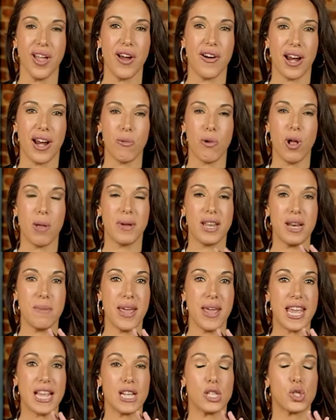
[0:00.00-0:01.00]
All right, well, I'm going to
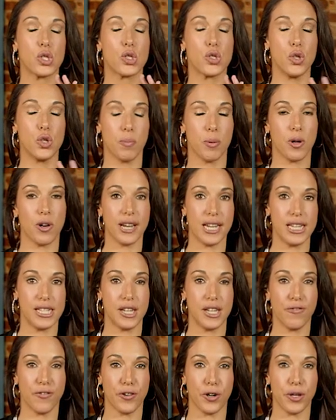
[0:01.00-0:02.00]
make it super
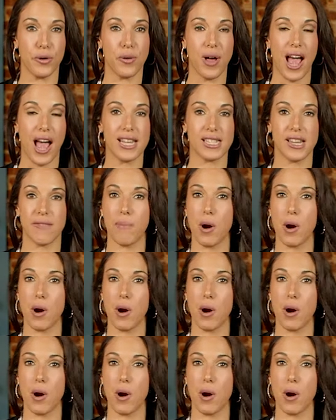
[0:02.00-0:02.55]
easy for you guys. I